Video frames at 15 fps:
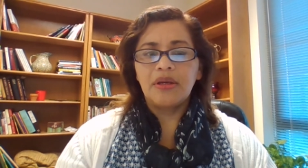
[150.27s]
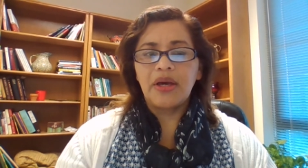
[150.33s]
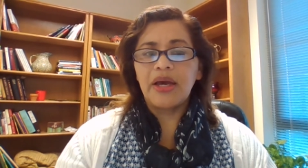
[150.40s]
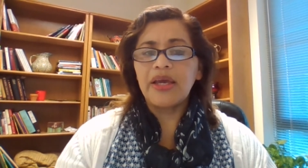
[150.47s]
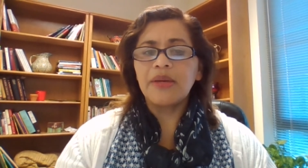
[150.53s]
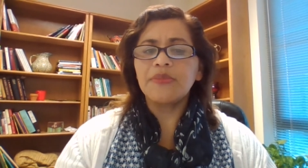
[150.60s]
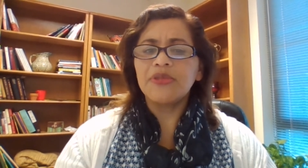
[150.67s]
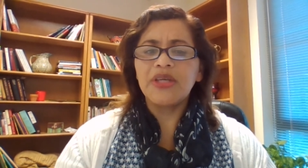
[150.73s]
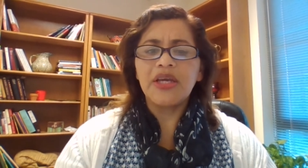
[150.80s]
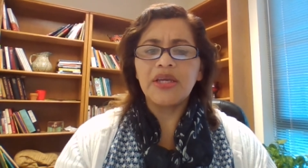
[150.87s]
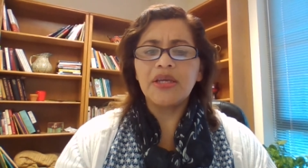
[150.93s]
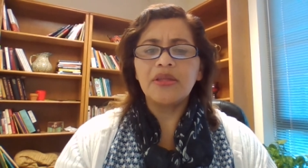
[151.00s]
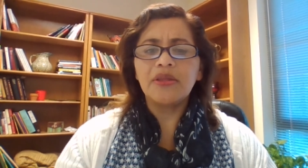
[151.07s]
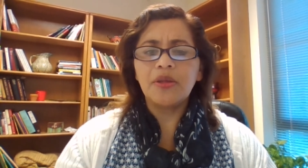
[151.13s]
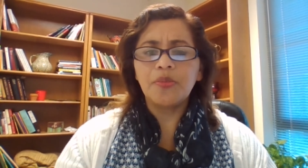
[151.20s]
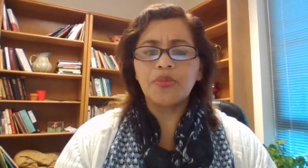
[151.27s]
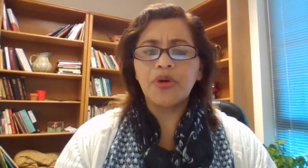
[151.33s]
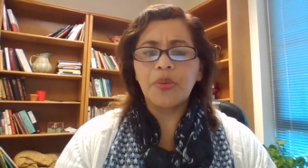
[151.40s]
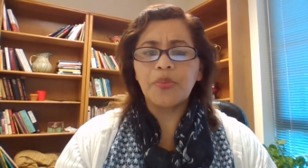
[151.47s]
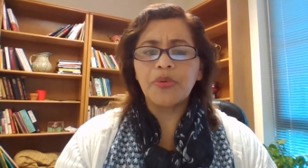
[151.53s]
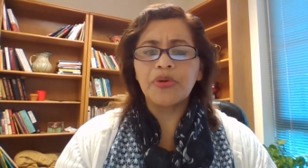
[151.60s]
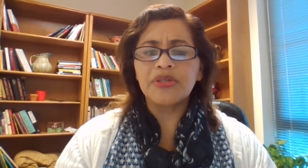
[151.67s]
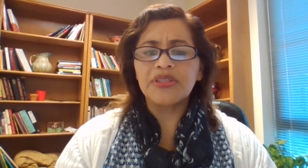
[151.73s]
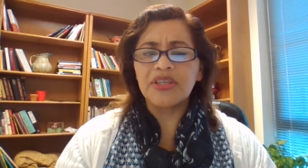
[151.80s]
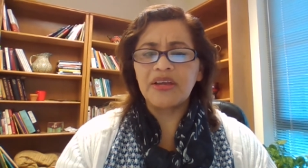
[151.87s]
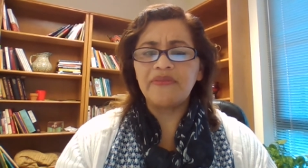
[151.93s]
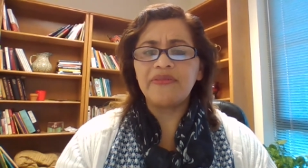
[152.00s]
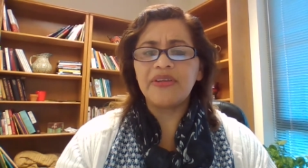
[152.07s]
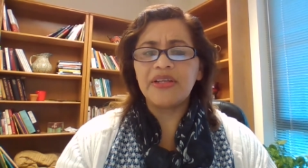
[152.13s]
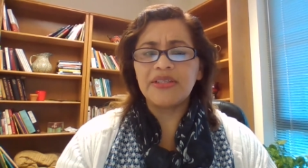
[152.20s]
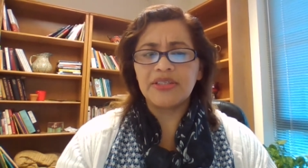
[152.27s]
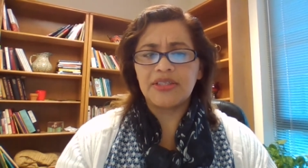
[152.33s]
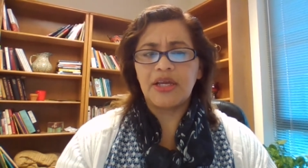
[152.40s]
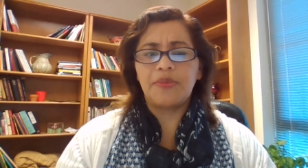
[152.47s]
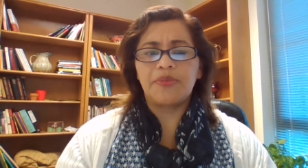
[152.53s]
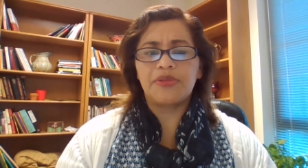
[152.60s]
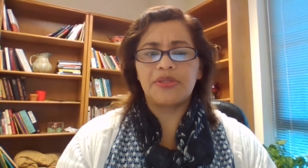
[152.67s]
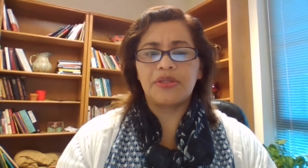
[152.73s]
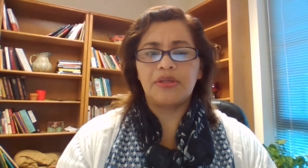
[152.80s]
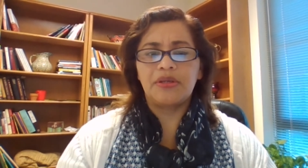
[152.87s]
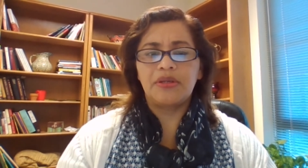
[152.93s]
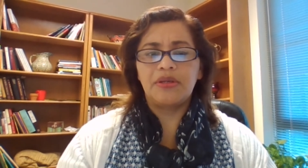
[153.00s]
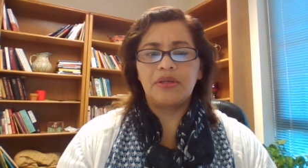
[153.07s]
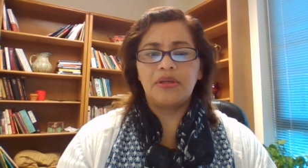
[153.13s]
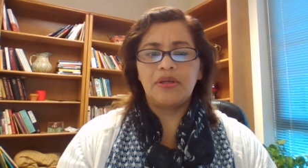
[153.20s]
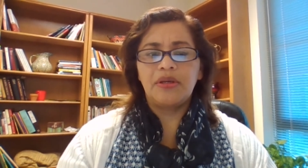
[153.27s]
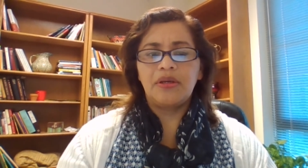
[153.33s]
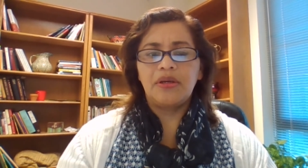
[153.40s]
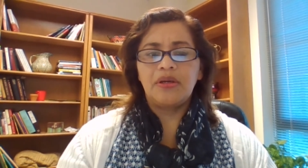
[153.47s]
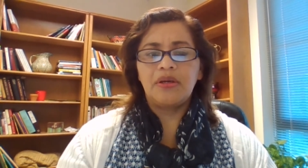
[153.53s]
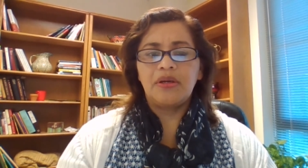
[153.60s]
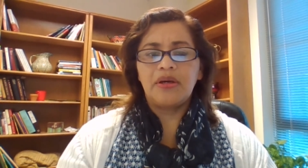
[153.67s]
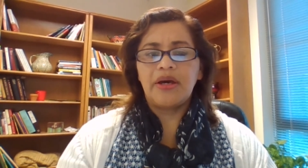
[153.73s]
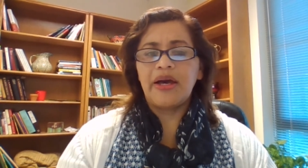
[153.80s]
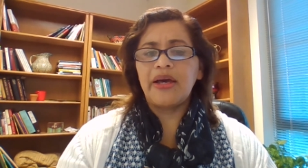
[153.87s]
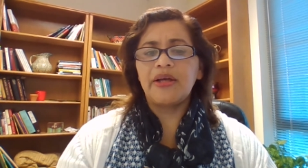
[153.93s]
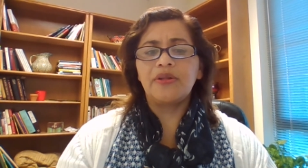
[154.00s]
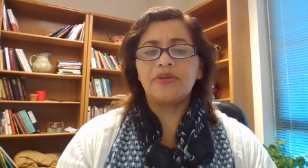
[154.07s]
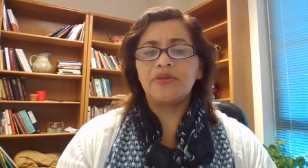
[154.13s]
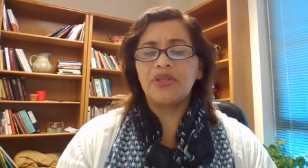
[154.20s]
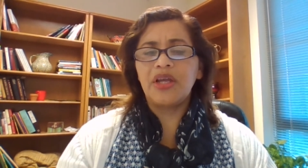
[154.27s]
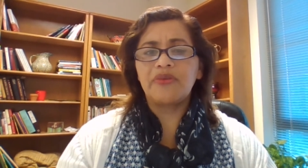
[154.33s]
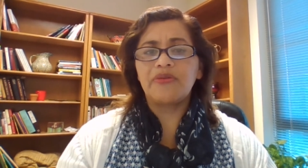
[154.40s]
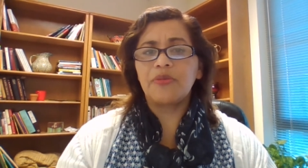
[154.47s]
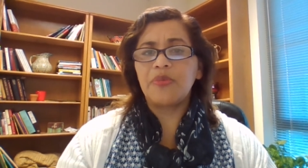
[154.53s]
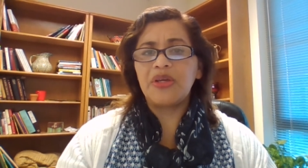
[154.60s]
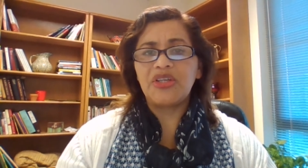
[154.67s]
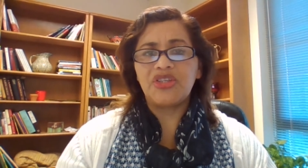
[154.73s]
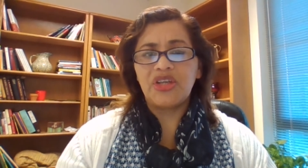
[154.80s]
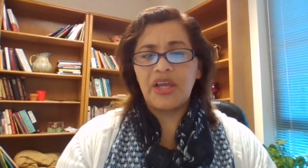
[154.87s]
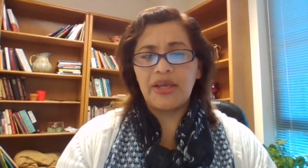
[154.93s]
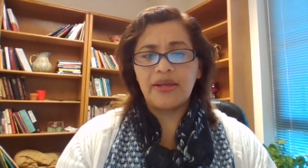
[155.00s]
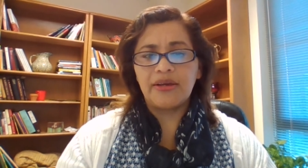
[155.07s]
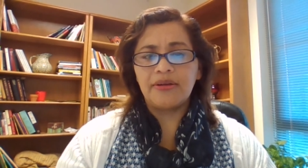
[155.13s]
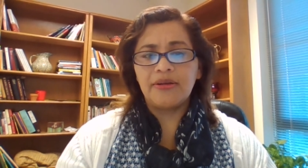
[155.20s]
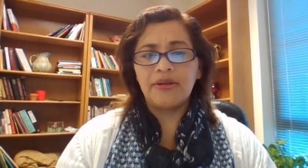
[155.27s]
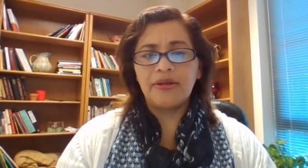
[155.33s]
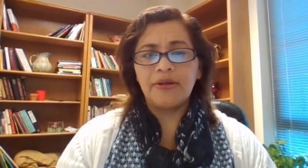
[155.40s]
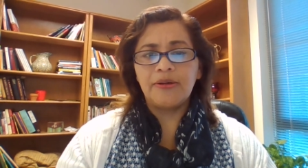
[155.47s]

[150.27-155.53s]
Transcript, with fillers: I am taking the proper safety steps. I'll never be shaken.